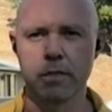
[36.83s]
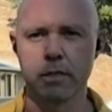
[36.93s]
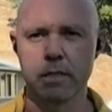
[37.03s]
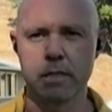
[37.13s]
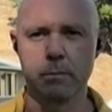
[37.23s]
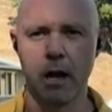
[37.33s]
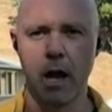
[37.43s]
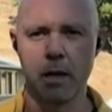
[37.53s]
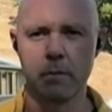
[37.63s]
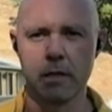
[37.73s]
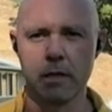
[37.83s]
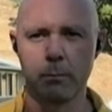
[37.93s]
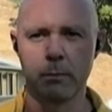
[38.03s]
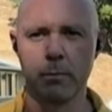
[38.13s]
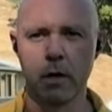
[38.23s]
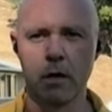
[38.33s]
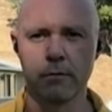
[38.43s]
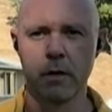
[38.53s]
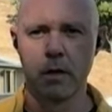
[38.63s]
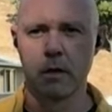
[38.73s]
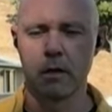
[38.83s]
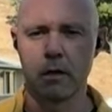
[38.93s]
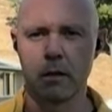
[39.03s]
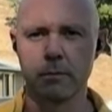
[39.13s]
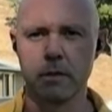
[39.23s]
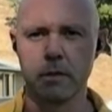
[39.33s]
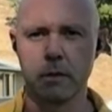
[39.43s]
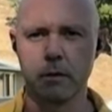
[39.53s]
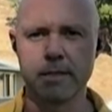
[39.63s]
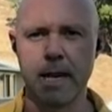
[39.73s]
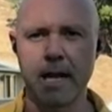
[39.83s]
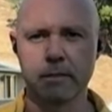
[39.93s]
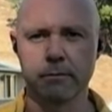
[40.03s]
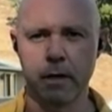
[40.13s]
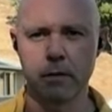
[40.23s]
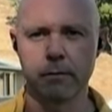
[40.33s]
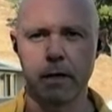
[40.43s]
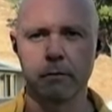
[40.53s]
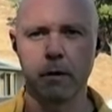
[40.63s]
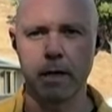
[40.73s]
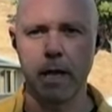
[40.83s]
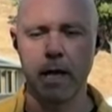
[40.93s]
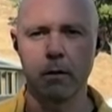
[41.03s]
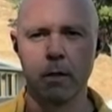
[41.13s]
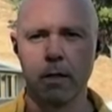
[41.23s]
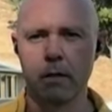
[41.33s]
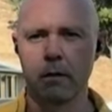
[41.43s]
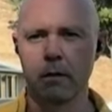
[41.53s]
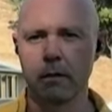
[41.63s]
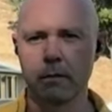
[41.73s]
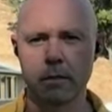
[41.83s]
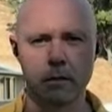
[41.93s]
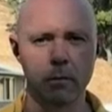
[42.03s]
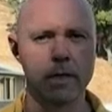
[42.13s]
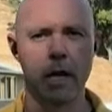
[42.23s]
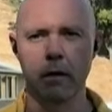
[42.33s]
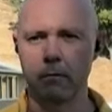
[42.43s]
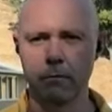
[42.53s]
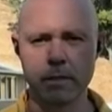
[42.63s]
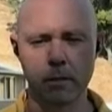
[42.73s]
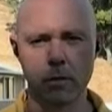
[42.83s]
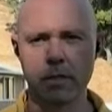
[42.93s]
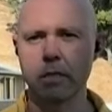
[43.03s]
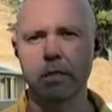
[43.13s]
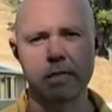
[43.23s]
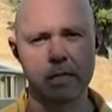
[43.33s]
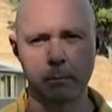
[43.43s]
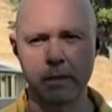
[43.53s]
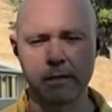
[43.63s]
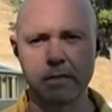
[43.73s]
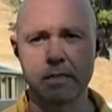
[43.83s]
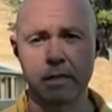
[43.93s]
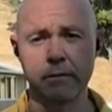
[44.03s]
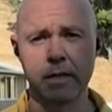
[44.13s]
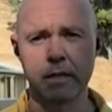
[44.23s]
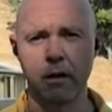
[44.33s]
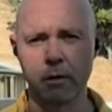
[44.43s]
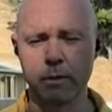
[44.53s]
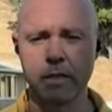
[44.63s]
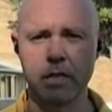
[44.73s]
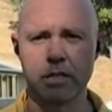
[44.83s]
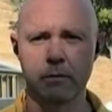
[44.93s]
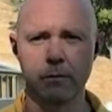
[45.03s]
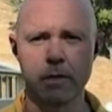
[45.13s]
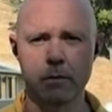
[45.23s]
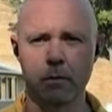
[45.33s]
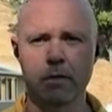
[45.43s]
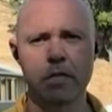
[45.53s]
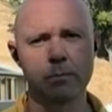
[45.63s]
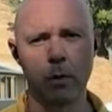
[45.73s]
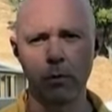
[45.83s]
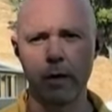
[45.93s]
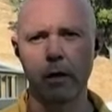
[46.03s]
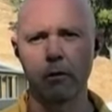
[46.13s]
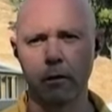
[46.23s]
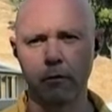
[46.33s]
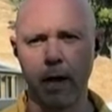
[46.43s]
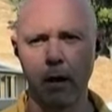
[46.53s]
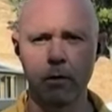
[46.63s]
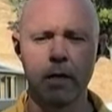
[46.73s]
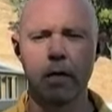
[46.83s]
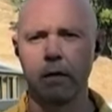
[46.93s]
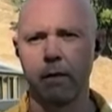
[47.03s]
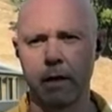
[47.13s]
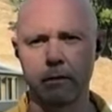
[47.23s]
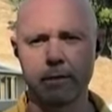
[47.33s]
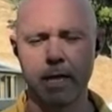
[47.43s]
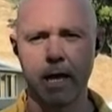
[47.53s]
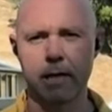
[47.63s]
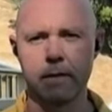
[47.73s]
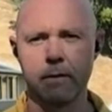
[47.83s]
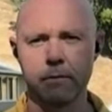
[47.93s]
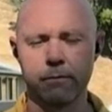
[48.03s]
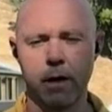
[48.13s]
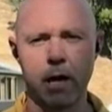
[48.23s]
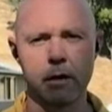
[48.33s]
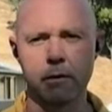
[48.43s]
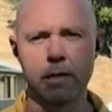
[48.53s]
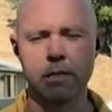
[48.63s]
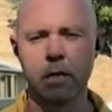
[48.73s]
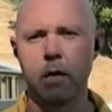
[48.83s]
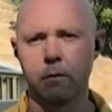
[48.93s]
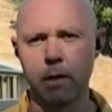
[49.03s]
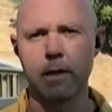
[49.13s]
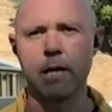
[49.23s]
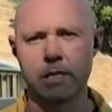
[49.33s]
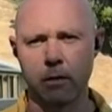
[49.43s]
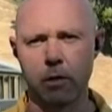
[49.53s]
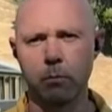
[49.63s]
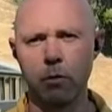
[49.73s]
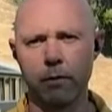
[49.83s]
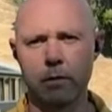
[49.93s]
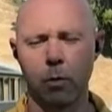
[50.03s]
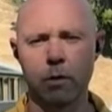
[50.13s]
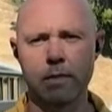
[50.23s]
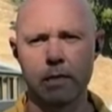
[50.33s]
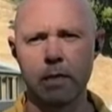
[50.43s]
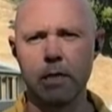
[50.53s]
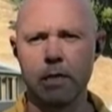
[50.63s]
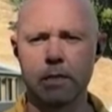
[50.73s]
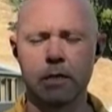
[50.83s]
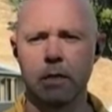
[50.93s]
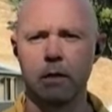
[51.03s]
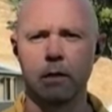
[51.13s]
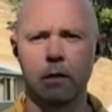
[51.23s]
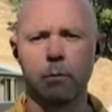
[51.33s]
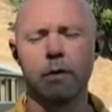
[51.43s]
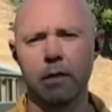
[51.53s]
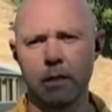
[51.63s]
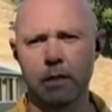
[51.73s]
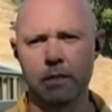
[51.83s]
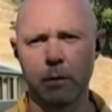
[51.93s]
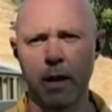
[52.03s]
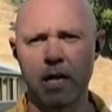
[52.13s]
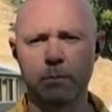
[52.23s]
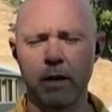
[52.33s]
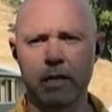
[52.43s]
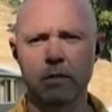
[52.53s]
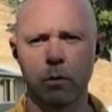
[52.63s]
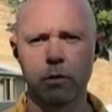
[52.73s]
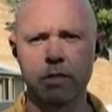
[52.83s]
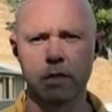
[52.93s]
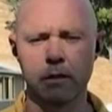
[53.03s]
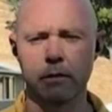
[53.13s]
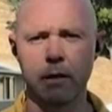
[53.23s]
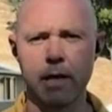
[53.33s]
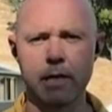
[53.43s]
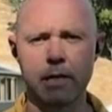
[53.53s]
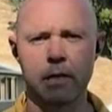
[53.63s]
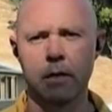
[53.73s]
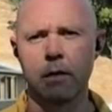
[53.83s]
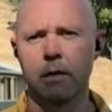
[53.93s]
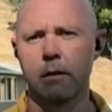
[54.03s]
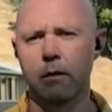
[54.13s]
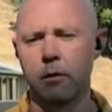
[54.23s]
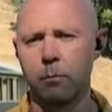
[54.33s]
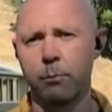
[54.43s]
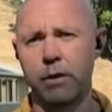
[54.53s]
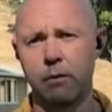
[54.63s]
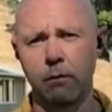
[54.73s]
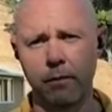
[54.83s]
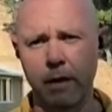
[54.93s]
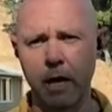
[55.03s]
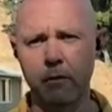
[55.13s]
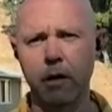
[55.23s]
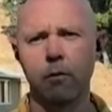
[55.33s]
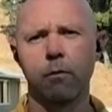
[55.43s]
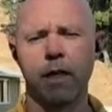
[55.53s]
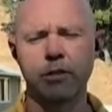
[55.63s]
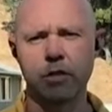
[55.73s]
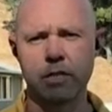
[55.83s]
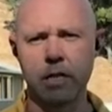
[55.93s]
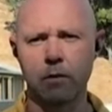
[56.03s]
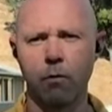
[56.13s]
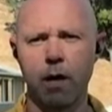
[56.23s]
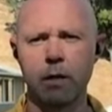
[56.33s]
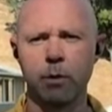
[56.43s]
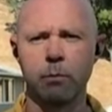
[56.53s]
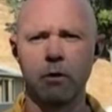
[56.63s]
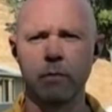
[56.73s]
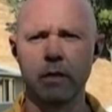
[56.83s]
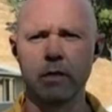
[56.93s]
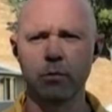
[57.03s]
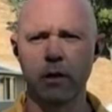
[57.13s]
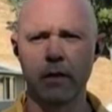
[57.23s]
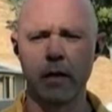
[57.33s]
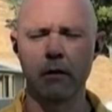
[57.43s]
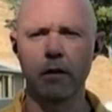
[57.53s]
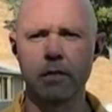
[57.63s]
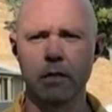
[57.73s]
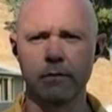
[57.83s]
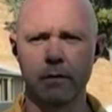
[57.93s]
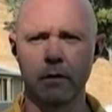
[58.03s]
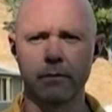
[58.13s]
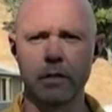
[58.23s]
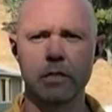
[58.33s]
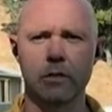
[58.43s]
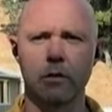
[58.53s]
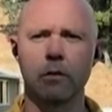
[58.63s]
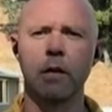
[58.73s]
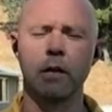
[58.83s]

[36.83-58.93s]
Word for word: You can see behind me and up above. Um, you know, it's an active firefight right now. Uh, so we got our resources, a significant augmentation of resources, both air and ground, that are attacking the fire. And it's really has started moving towards the east, um, in, in, some aspects towards Clear Lake. Um, but uh, the area that you're seeing right up above me is one of the areas of, of concern.